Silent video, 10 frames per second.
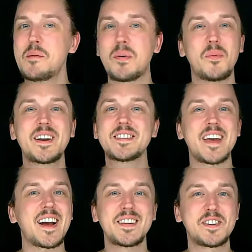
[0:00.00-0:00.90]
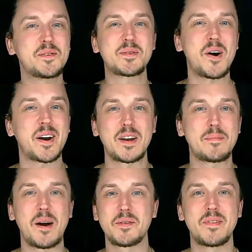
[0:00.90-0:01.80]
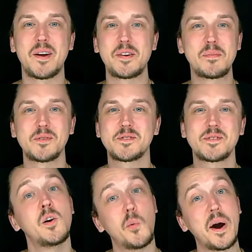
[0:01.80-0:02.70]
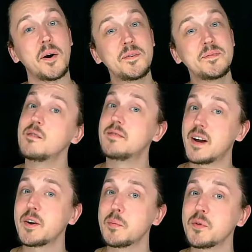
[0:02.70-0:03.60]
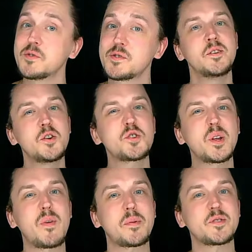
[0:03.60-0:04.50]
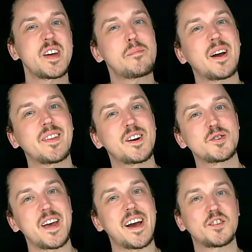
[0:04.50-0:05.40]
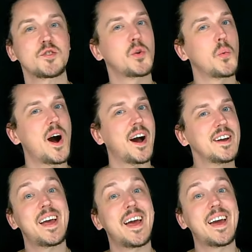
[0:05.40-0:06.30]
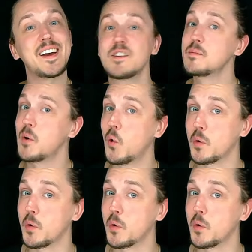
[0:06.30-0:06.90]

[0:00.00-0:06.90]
But what exactly are you talking about with variables? Well, variables, usually represented by letters x or y, a or